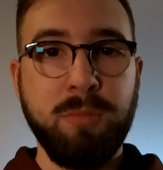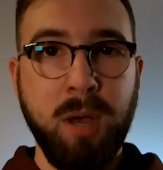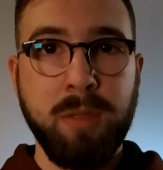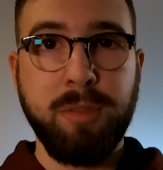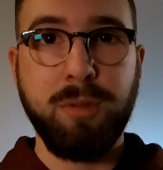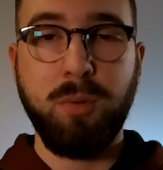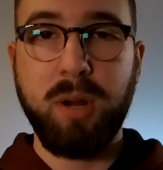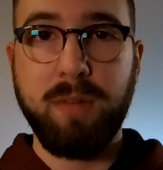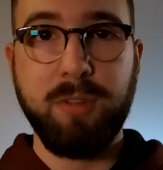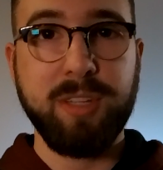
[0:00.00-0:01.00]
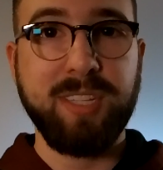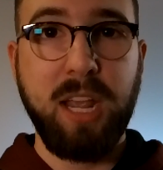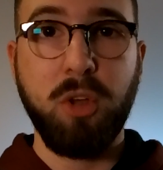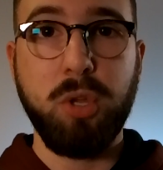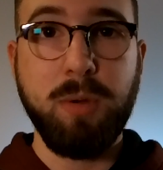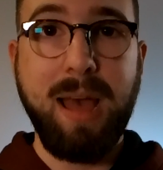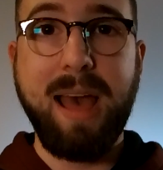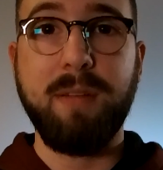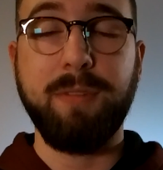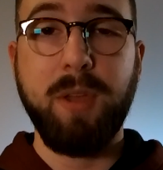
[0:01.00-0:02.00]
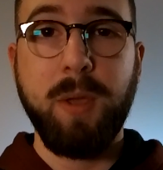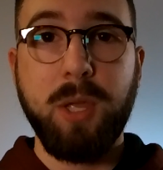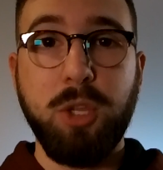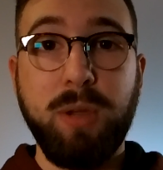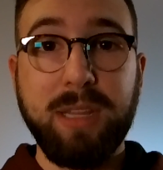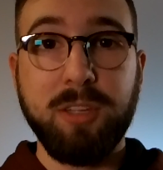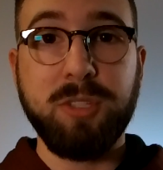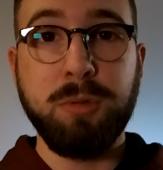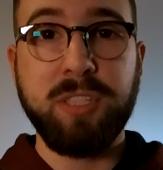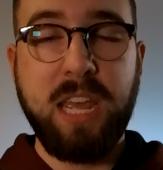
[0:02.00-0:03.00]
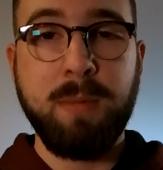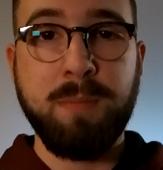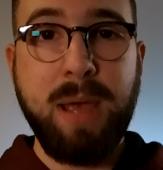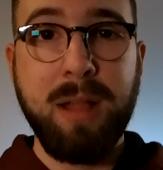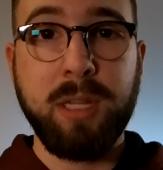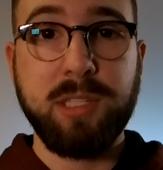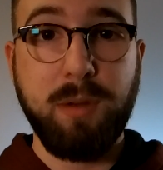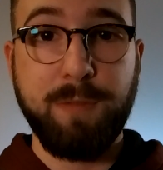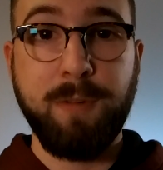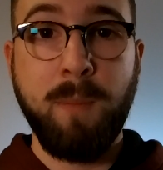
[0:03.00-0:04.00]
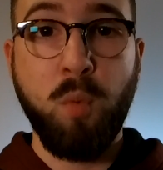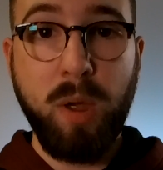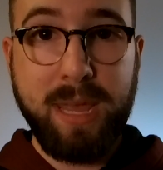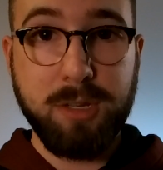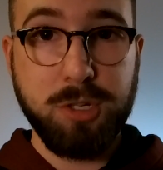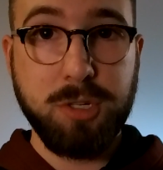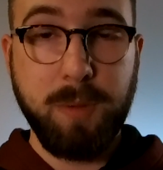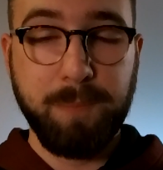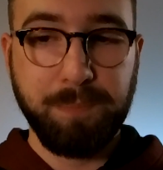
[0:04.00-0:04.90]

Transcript: month, or whatever the cycle you have, you get this new statement balance from which